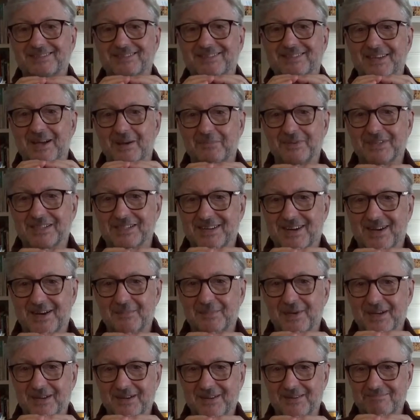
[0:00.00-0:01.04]

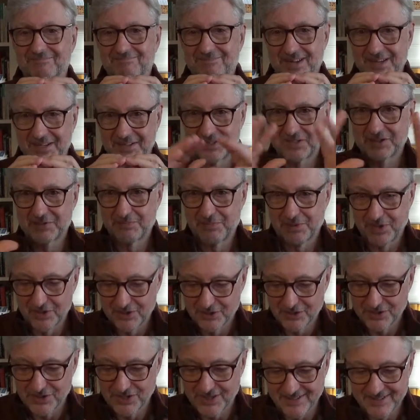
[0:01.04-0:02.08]
subatomic
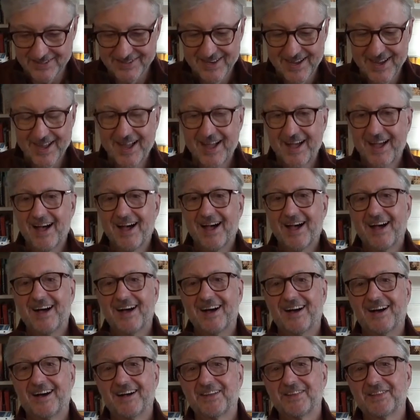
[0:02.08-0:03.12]
explosion,
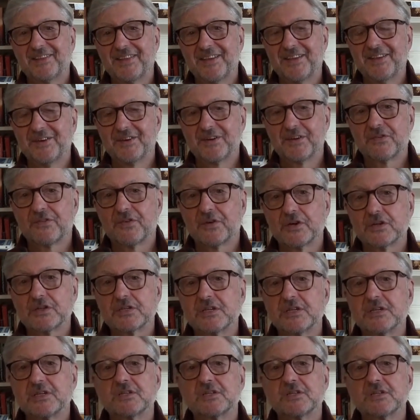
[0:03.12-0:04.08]
the universe